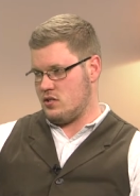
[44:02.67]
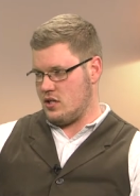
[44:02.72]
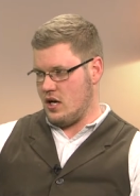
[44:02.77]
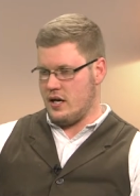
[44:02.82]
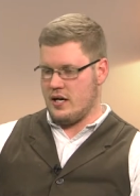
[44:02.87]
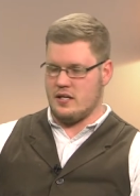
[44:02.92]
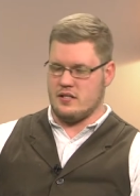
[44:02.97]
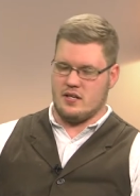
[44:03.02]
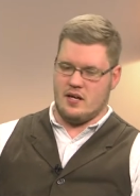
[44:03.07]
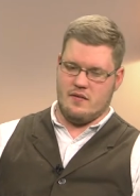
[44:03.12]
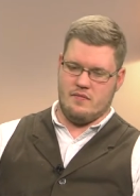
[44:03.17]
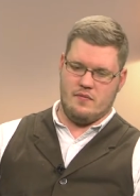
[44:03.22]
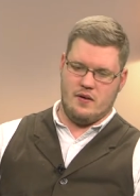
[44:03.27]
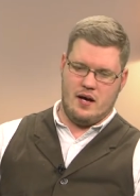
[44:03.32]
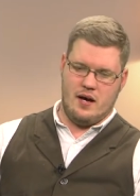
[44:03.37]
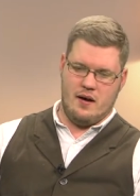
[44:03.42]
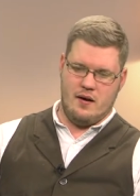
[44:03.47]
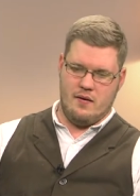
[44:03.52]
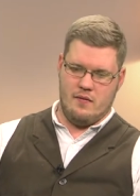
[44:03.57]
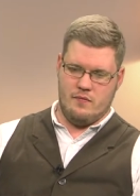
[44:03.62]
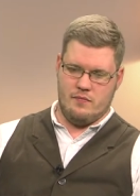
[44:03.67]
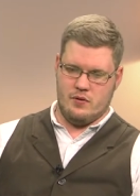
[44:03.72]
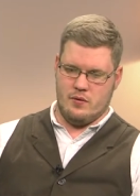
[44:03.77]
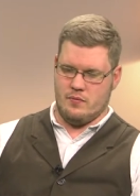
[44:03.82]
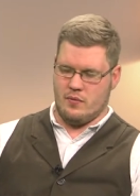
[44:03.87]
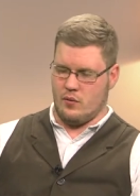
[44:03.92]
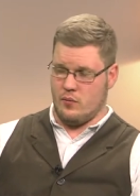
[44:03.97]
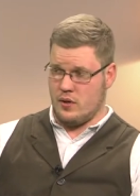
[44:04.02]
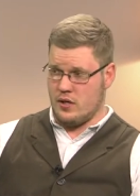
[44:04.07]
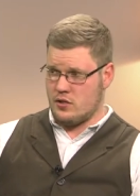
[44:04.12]
studies, I've I've
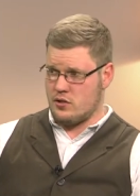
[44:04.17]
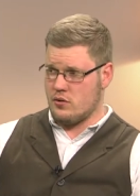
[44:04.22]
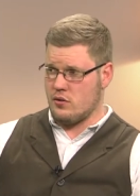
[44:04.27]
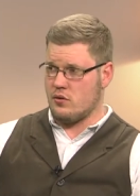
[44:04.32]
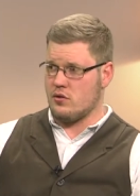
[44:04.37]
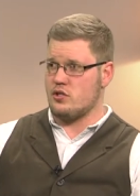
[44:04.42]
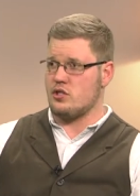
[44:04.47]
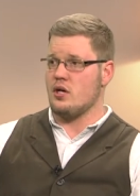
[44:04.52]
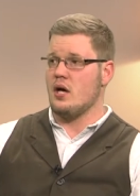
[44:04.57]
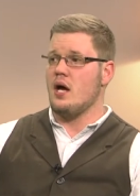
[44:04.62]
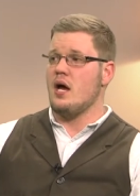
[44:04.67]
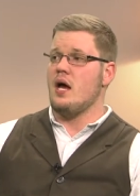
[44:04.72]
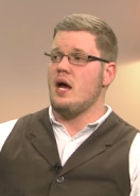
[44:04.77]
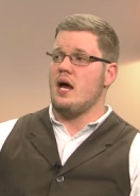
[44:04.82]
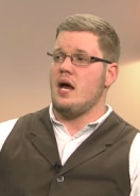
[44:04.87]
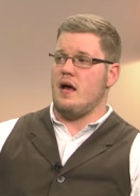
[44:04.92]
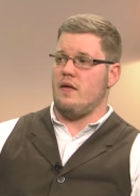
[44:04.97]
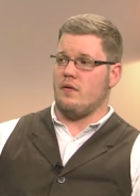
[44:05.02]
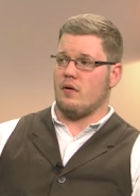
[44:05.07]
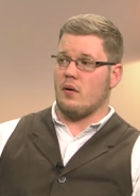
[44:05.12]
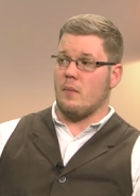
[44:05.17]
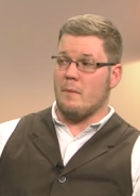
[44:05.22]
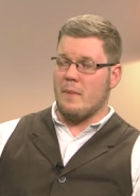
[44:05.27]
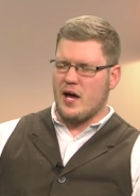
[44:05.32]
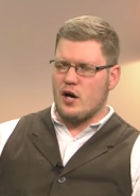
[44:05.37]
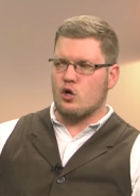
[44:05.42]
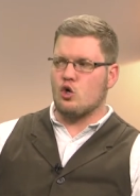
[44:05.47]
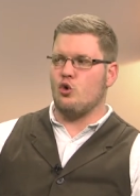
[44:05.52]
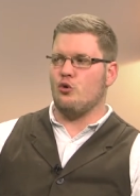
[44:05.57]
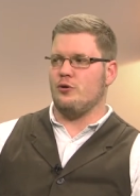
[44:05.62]
done my research, and there are
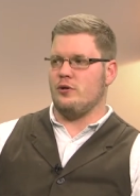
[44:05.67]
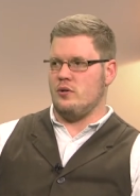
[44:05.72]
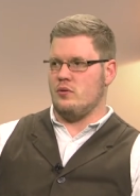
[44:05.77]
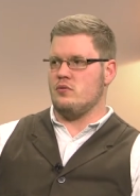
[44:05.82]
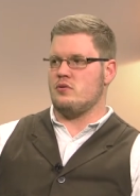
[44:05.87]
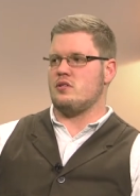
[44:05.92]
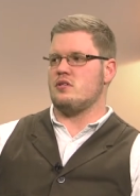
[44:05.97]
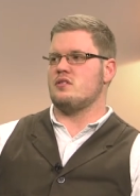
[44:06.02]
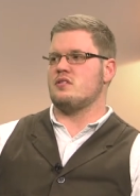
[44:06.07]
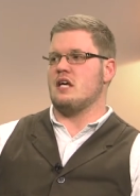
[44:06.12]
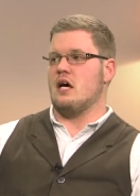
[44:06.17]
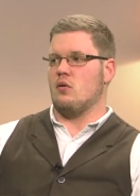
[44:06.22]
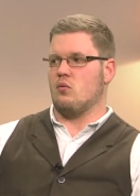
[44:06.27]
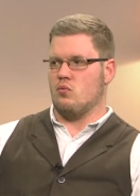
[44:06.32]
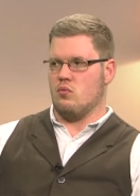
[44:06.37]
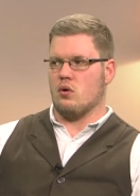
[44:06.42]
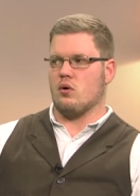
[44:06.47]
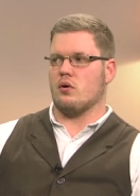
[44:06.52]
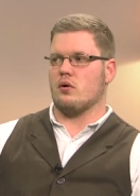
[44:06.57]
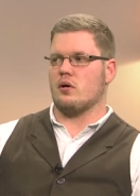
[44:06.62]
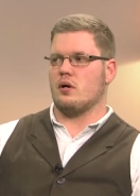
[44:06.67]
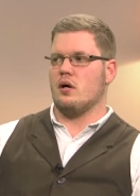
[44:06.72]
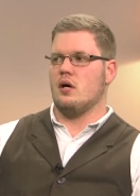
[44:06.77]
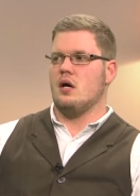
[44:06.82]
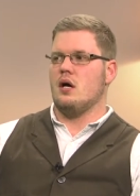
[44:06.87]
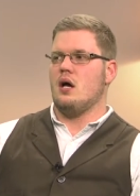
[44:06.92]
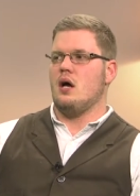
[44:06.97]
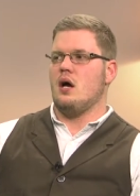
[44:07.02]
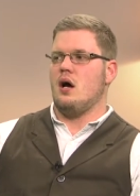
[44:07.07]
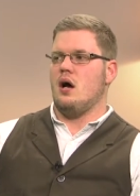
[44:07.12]
medical uses that work,
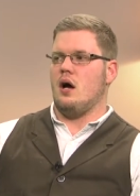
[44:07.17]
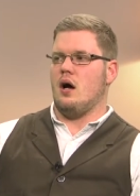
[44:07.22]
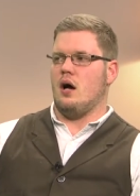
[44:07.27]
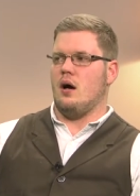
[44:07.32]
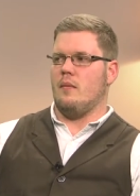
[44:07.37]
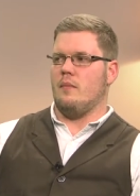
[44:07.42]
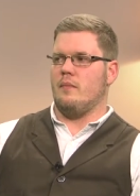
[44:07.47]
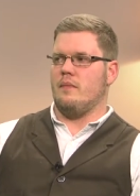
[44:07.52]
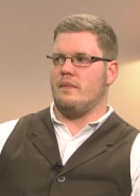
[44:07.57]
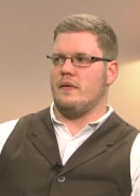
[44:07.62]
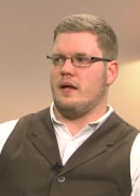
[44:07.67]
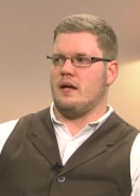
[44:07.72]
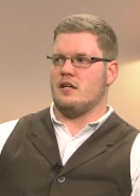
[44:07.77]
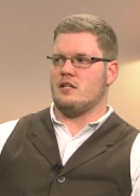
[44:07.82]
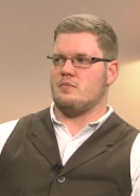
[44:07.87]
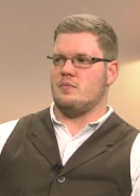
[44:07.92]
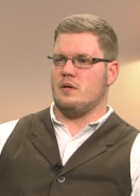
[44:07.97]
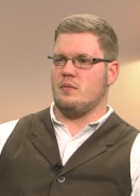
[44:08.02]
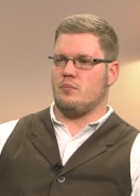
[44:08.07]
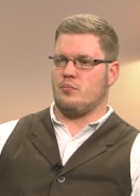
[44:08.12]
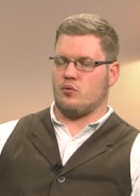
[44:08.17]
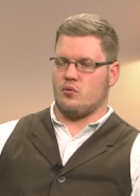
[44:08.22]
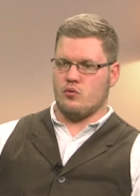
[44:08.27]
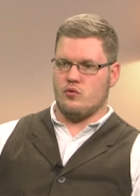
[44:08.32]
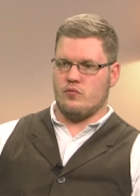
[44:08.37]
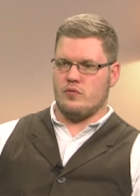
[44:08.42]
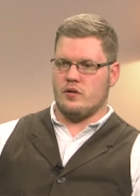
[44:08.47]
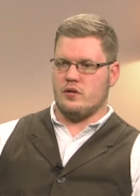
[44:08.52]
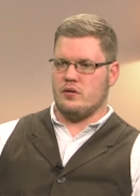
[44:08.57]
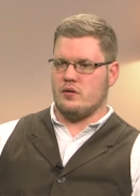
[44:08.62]
um, that has been
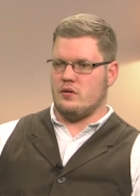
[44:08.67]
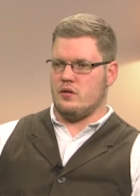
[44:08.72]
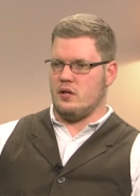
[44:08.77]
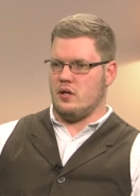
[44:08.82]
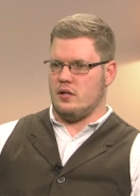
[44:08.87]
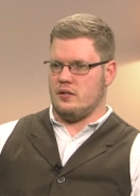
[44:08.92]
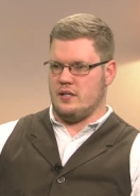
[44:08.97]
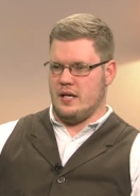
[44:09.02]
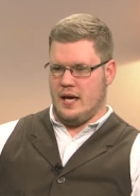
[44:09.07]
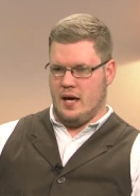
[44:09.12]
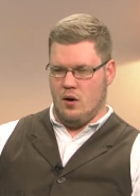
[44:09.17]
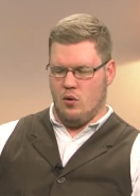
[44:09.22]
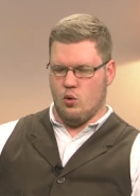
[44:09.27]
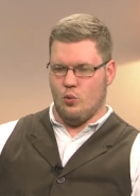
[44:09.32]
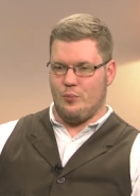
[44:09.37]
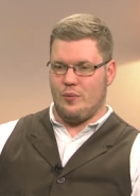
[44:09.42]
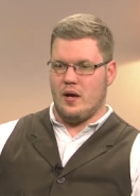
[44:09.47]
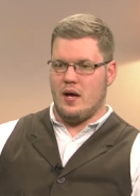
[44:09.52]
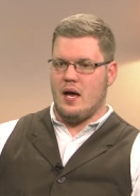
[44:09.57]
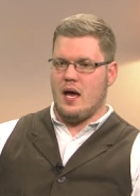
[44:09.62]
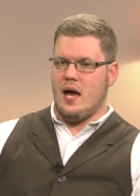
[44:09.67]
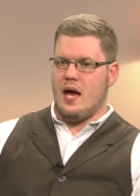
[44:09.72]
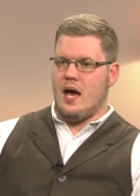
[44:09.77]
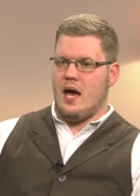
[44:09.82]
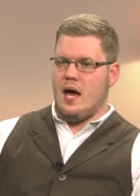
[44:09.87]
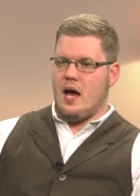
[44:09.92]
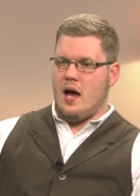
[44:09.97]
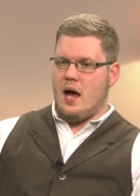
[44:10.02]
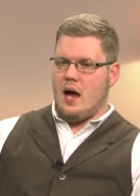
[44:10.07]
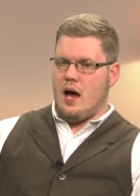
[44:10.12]
proven uh, to help.
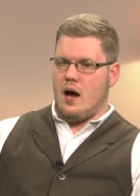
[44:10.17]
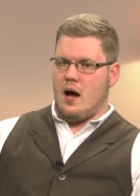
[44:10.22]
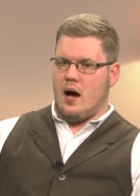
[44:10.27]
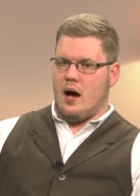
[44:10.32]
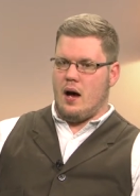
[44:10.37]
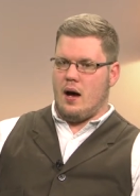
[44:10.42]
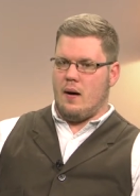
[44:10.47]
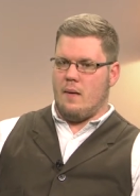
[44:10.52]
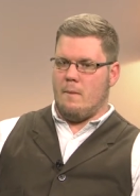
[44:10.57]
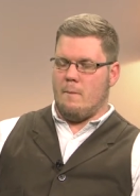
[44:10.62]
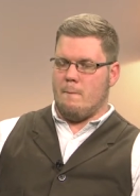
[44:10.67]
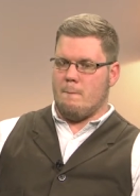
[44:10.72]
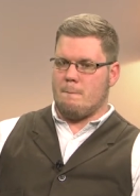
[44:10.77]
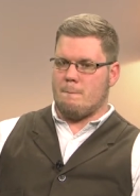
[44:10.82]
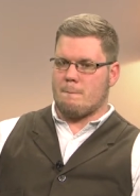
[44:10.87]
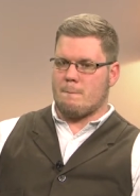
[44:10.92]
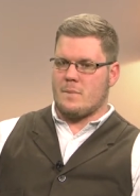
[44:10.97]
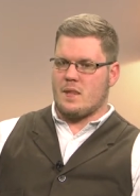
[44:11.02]
Um,